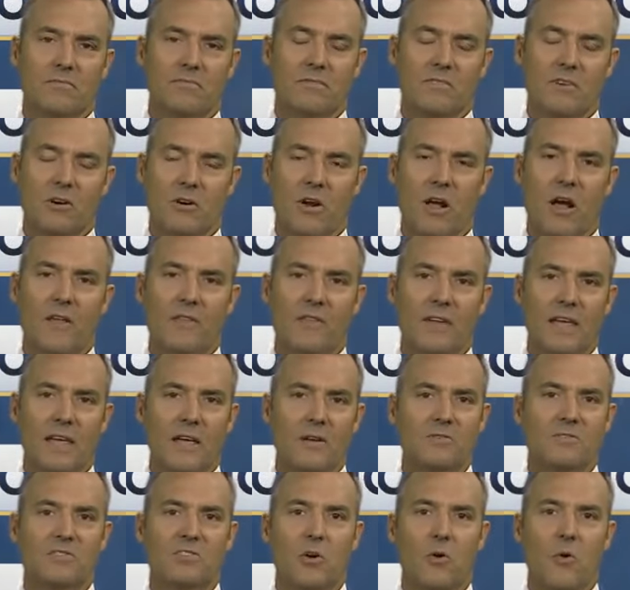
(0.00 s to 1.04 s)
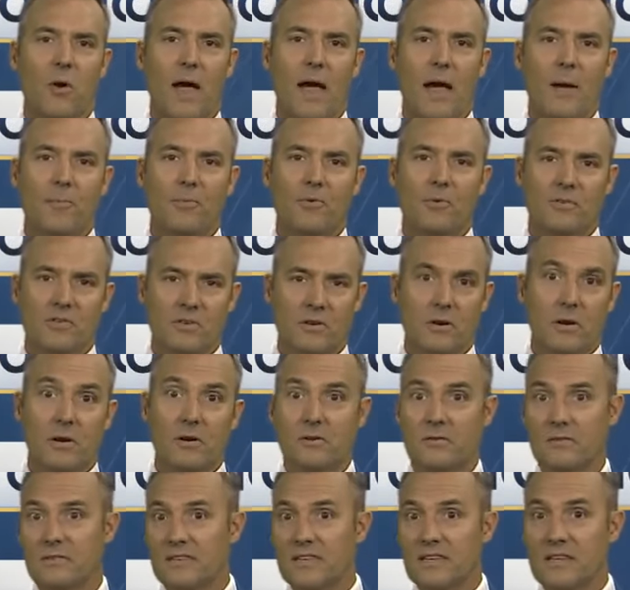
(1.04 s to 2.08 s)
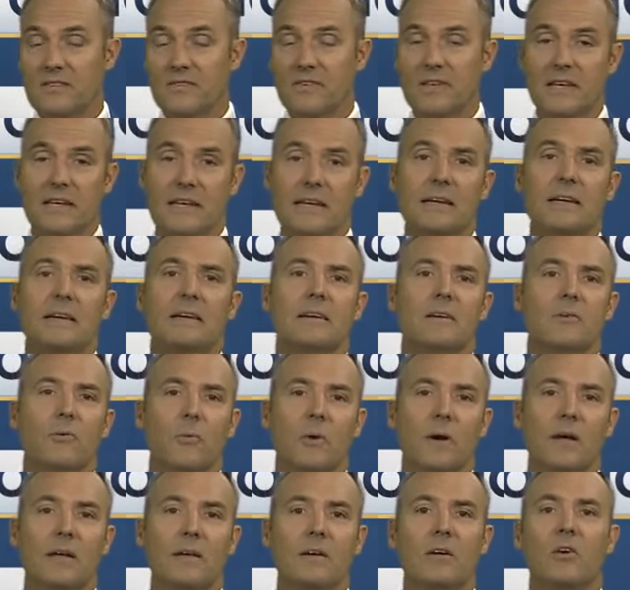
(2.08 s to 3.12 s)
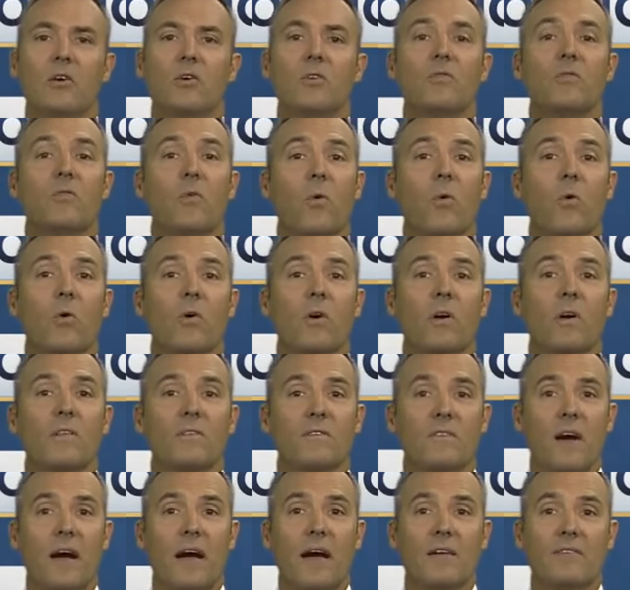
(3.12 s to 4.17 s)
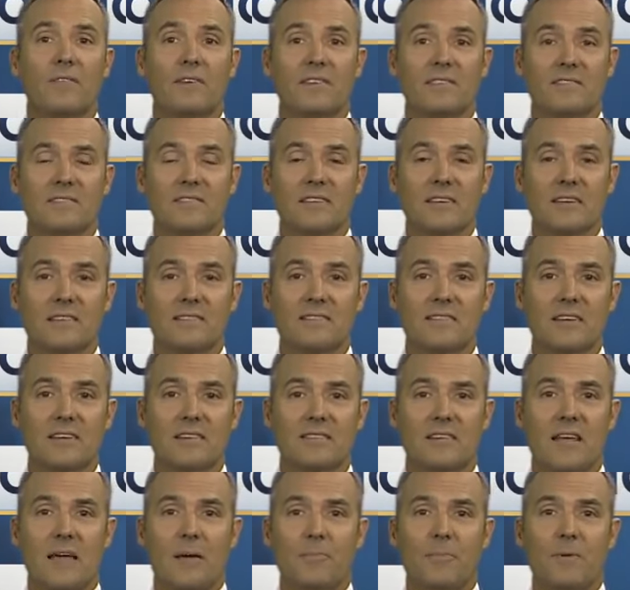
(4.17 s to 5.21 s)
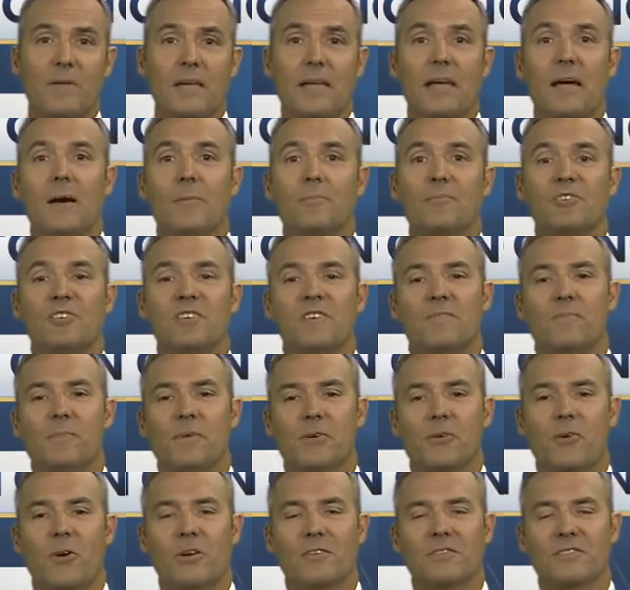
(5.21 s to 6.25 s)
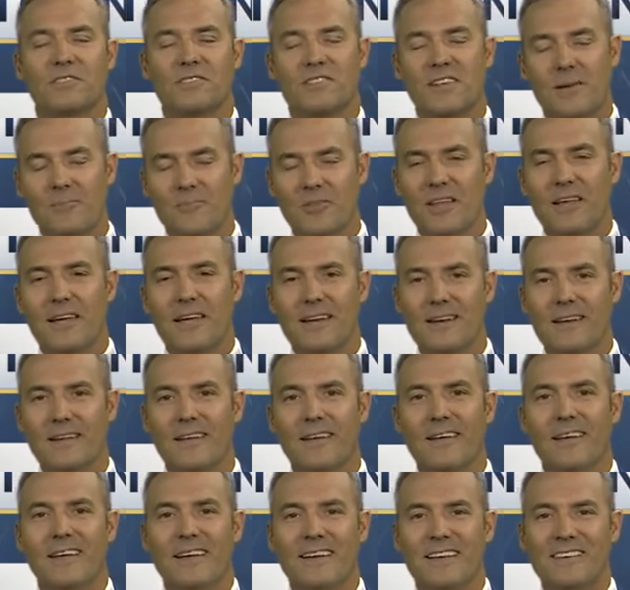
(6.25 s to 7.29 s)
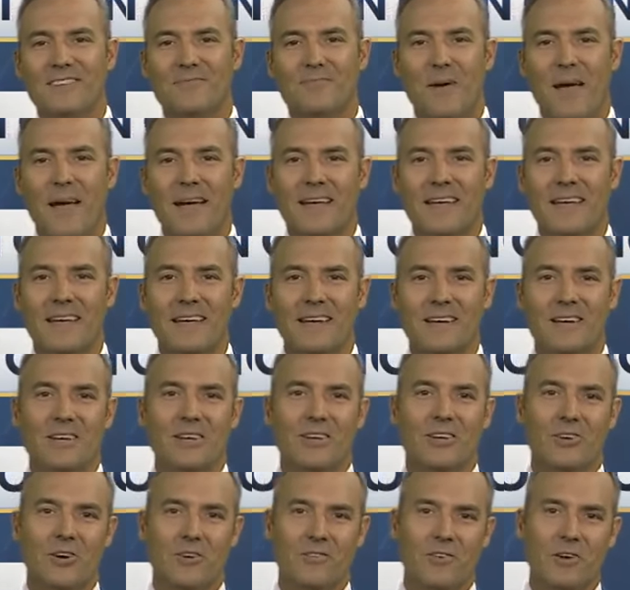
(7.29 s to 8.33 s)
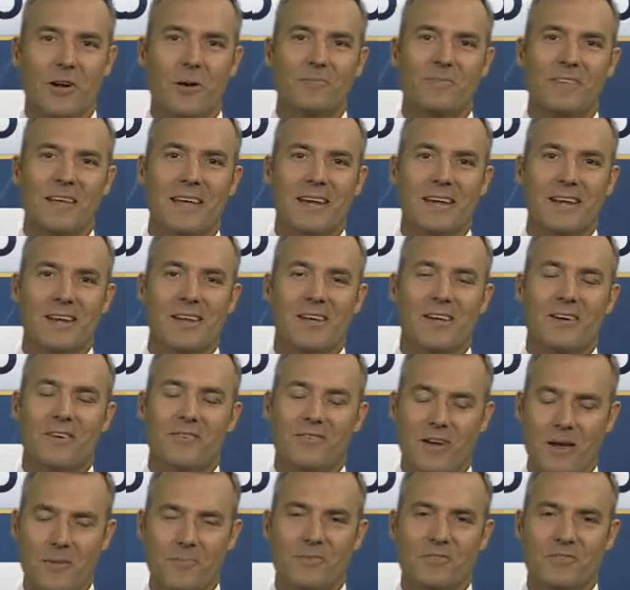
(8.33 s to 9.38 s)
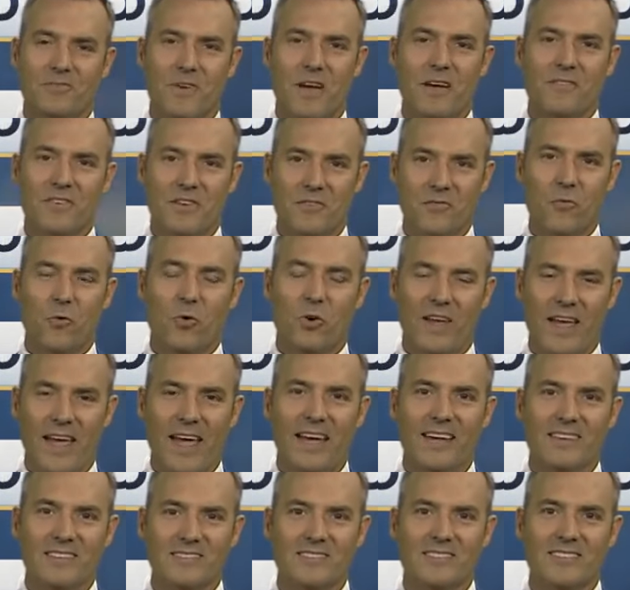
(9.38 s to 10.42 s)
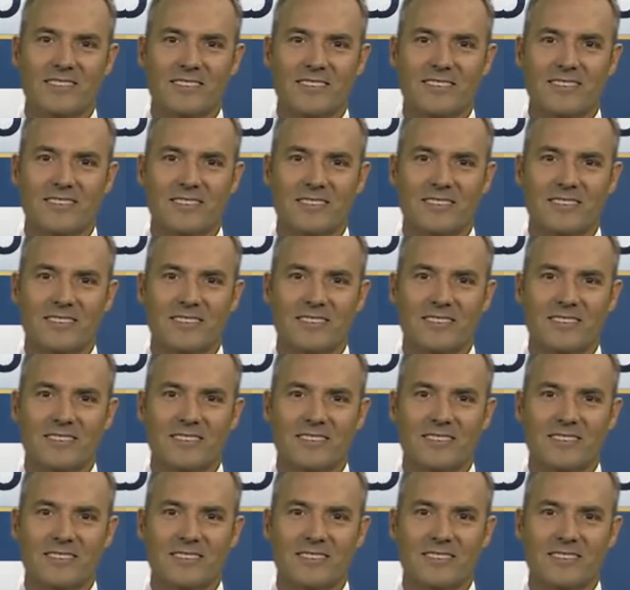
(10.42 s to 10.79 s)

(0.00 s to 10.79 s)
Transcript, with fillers: turn on the KOCO app or turn on your TV. When? 4, 5, 6, 10 p.m. Chief Meteorologist Dave Lane, he's back in. He'll have your updated 5 plus 5 day forecast.